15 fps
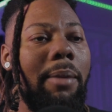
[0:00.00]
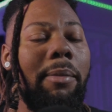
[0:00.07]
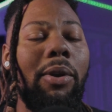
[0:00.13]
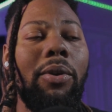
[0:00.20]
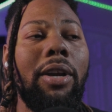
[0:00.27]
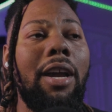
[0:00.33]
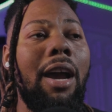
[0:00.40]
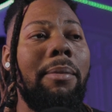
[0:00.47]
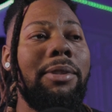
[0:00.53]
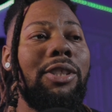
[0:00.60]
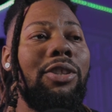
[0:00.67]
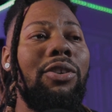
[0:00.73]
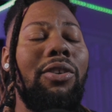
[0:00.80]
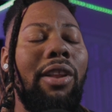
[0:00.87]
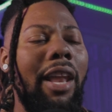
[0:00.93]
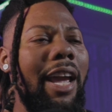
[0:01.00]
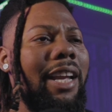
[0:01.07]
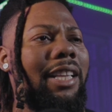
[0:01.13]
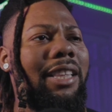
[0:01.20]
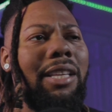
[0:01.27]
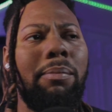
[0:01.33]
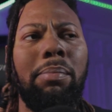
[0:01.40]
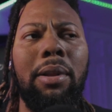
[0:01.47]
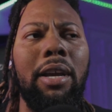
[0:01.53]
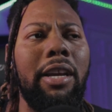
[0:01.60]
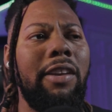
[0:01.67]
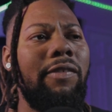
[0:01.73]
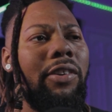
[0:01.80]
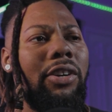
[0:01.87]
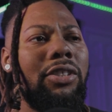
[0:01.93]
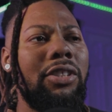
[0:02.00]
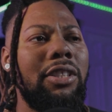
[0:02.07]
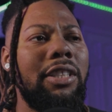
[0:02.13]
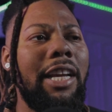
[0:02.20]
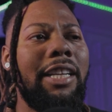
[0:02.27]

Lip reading: Let me know in the comments, do you like the plugin version?